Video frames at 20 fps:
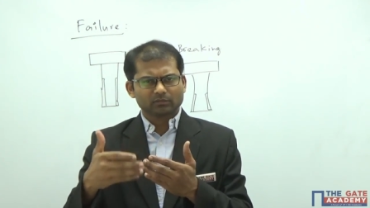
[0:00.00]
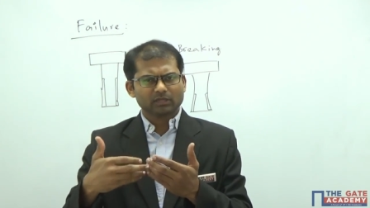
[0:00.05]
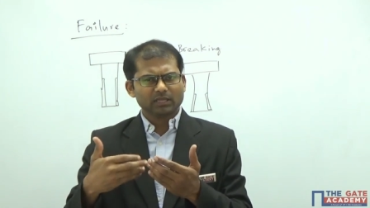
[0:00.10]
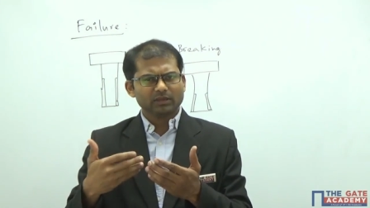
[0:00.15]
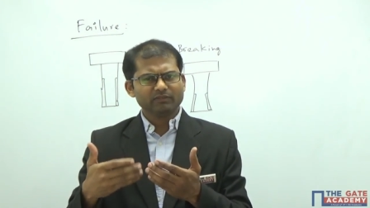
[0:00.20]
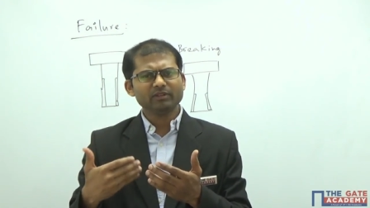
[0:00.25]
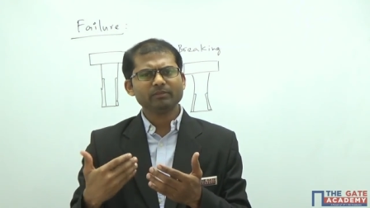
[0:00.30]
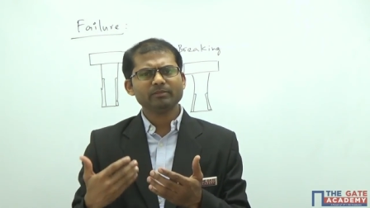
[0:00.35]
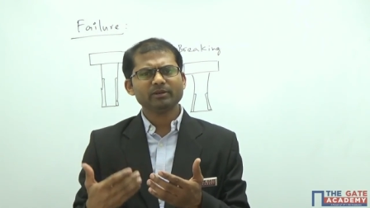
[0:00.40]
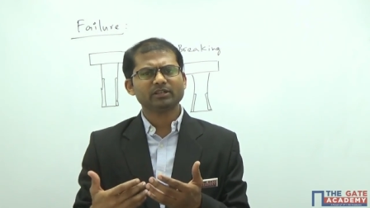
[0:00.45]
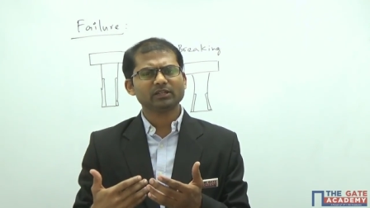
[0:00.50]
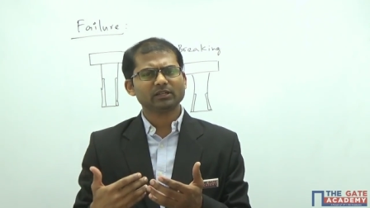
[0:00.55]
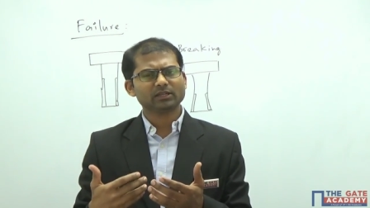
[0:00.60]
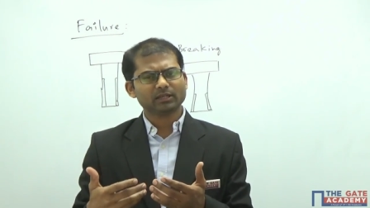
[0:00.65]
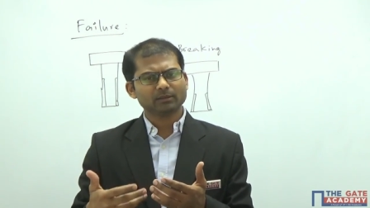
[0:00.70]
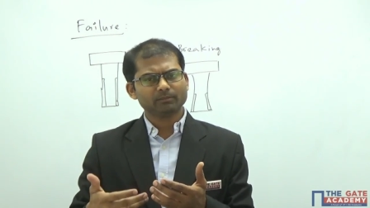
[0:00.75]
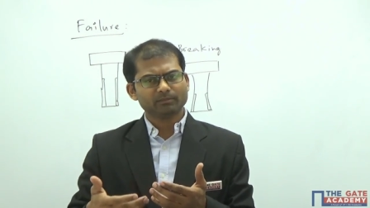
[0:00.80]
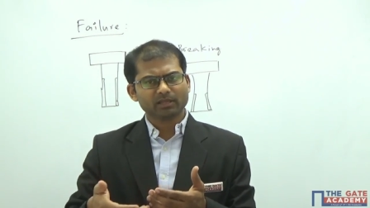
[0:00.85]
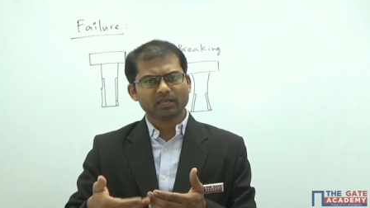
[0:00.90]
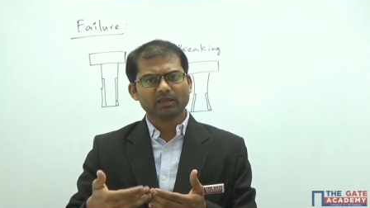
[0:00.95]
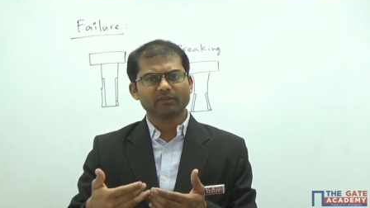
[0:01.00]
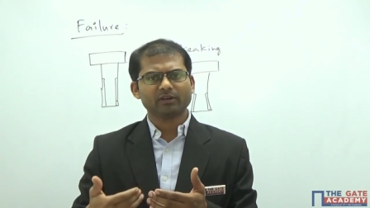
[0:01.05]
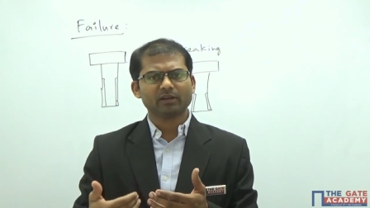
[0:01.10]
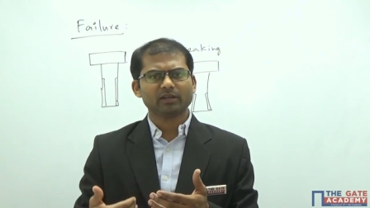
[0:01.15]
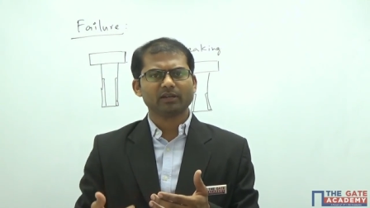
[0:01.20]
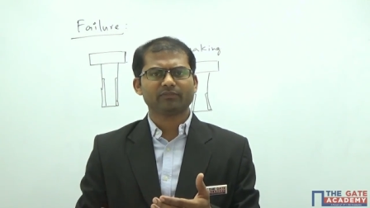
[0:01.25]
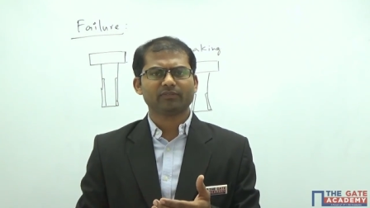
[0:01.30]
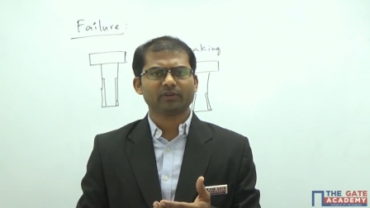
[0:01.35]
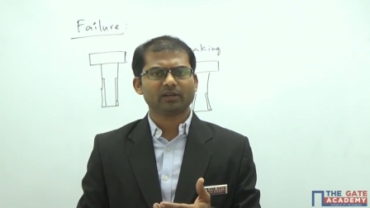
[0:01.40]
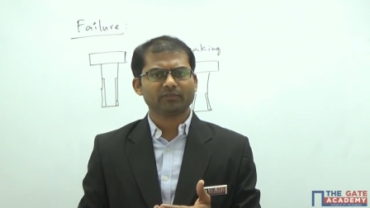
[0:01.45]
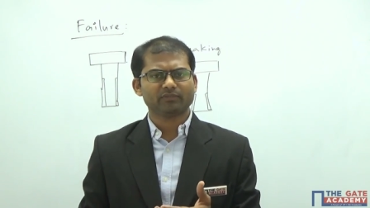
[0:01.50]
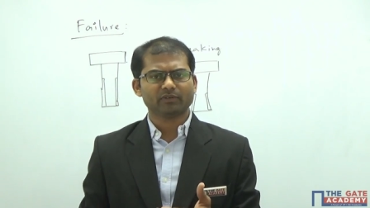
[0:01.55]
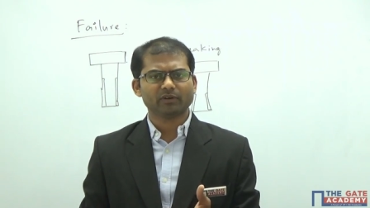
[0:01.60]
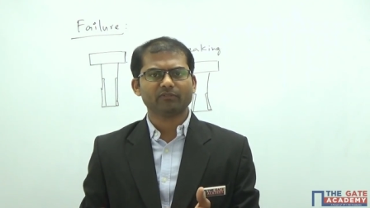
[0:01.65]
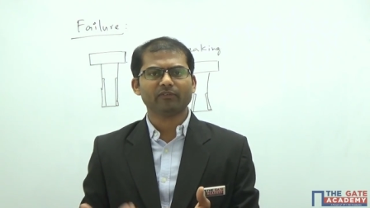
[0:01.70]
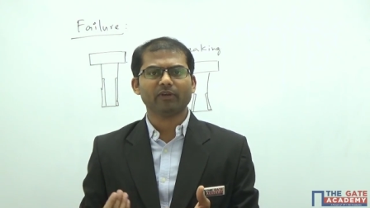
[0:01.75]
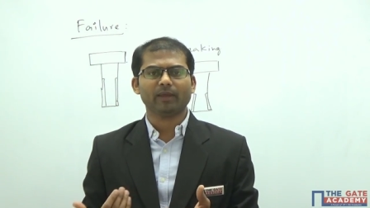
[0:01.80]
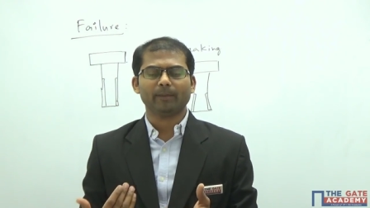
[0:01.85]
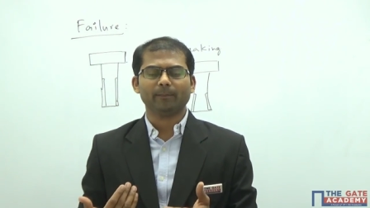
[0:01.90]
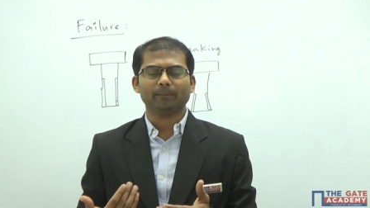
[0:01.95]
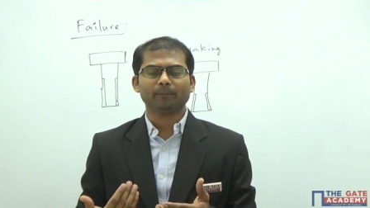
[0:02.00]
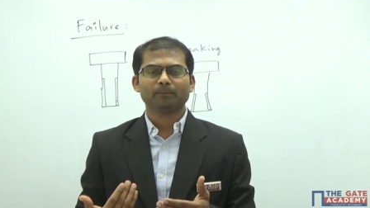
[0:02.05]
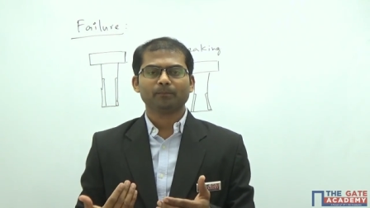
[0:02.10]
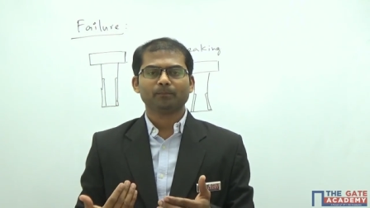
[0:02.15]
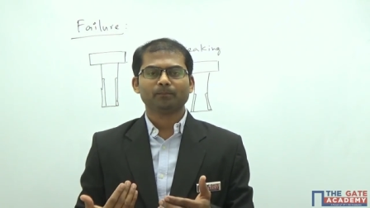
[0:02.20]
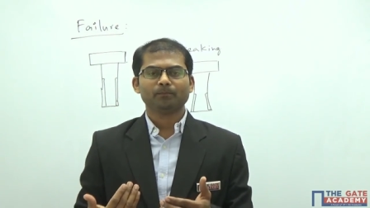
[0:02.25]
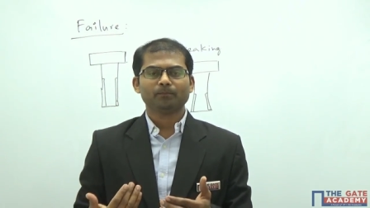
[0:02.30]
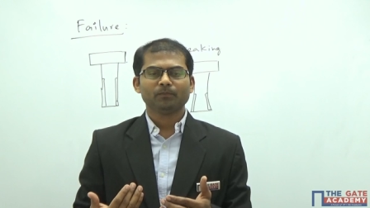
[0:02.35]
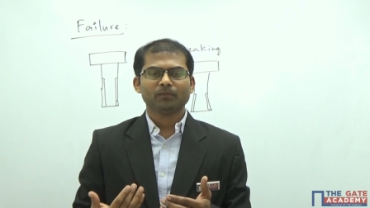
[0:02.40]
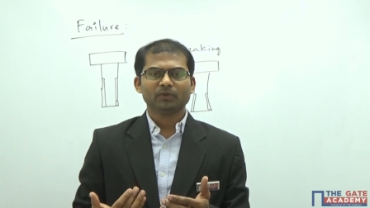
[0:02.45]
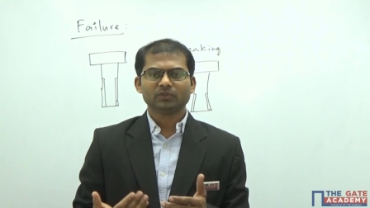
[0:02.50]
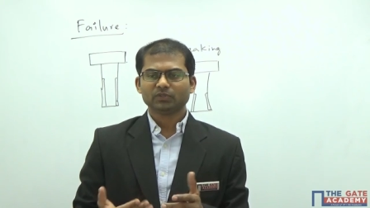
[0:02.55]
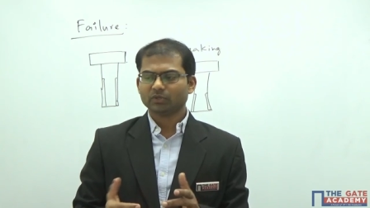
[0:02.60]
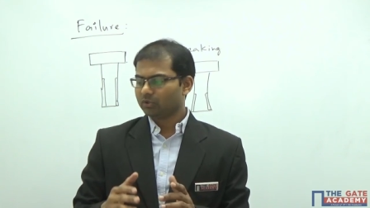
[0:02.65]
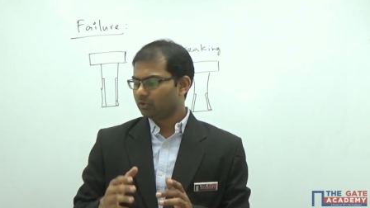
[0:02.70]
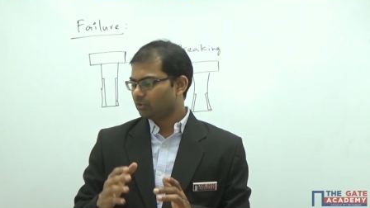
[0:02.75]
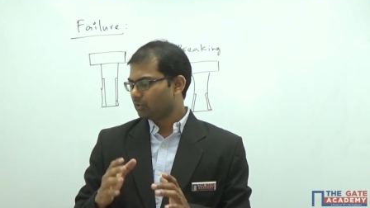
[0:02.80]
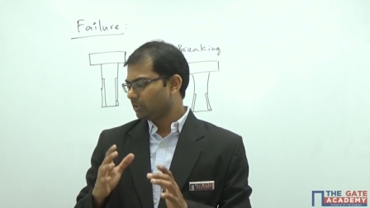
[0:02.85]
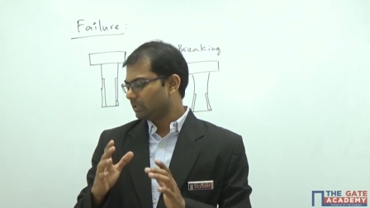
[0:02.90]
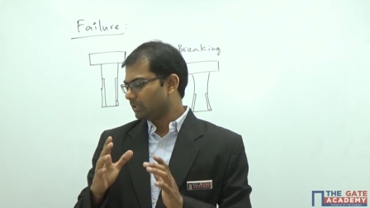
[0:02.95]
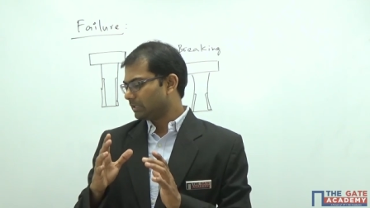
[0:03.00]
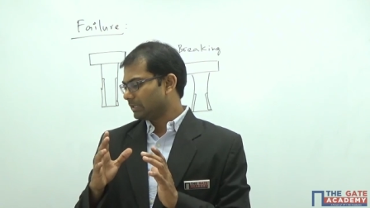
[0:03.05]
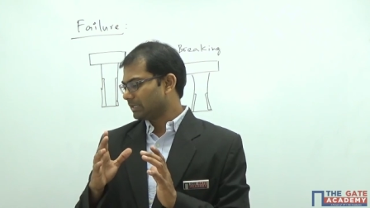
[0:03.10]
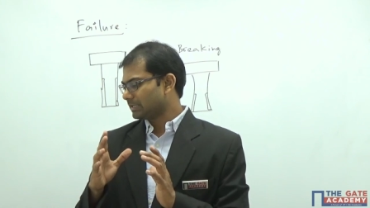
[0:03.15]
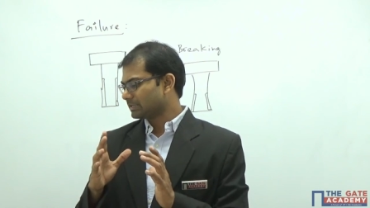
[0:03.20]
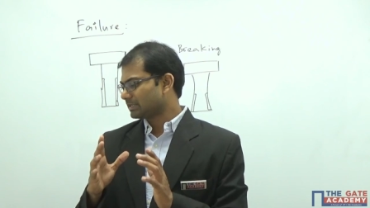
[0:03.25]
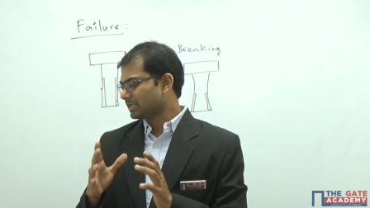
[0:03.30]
every material can behave in a different way. So, the